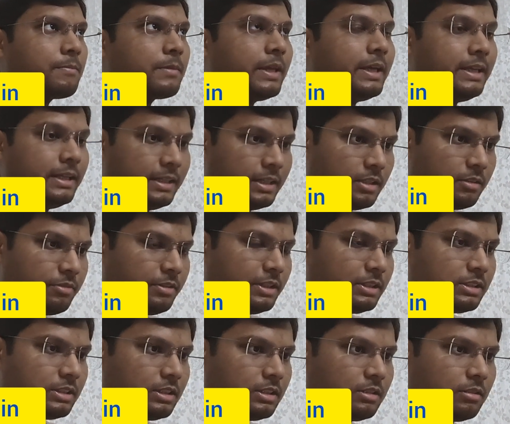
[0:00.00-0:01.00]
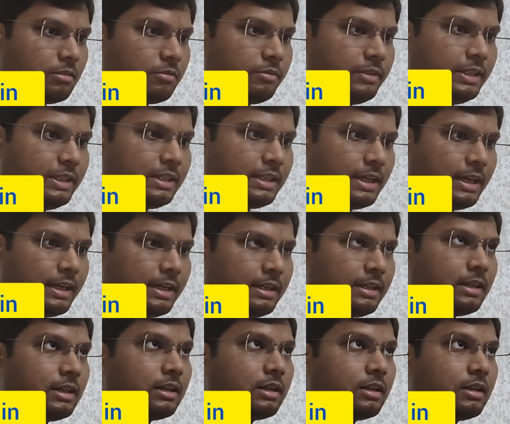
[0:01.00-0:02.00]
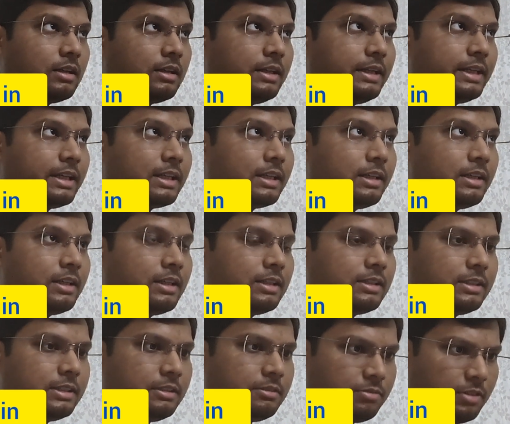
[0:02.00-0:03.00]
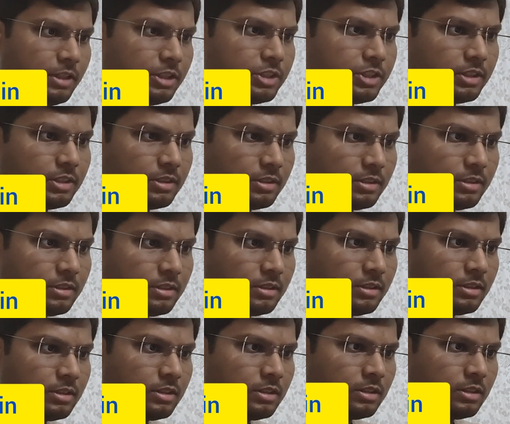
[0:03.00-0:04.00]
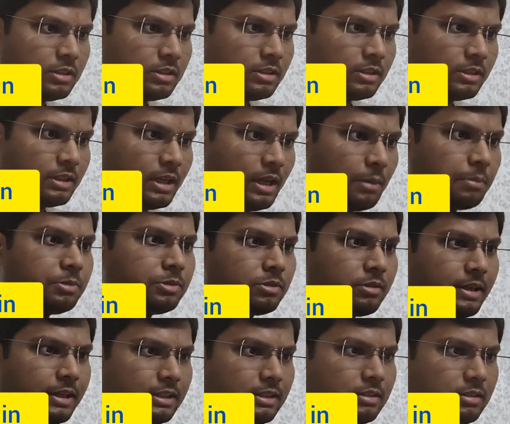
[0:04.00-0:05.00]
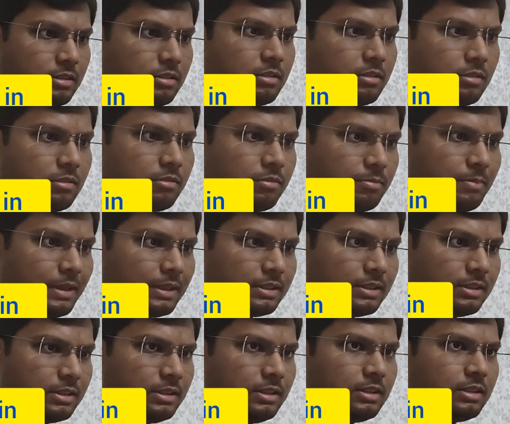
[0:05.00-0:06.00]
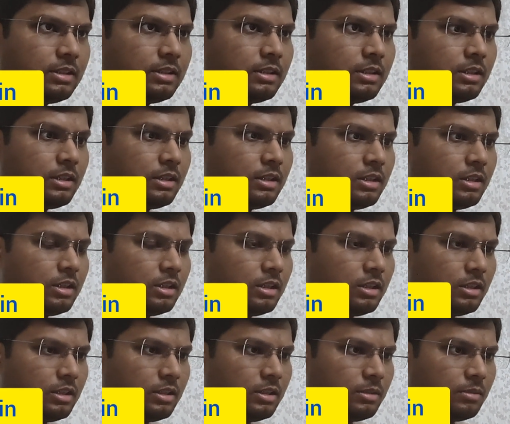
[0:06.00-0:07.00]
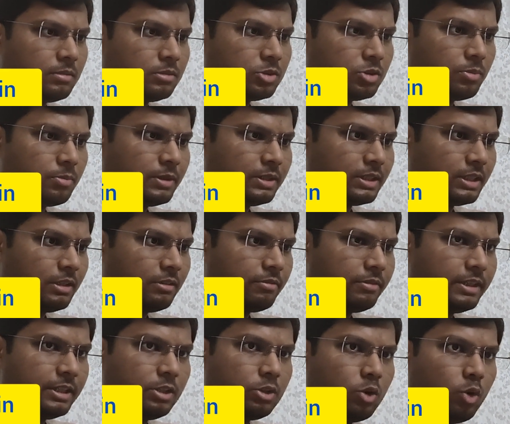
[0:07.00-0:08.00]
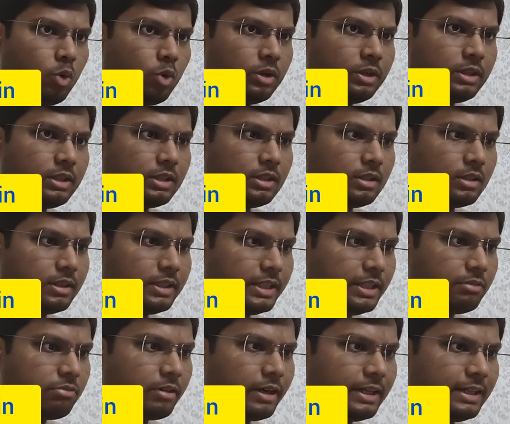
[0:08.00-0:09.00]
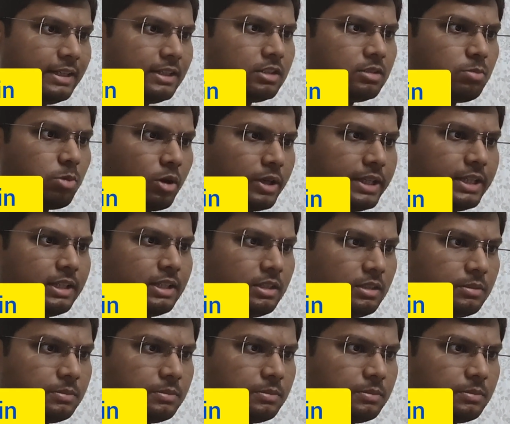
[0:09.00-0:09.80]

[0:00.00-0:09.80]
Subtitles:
In interface, we can declare the function abstract method. So basically, we don't define its body.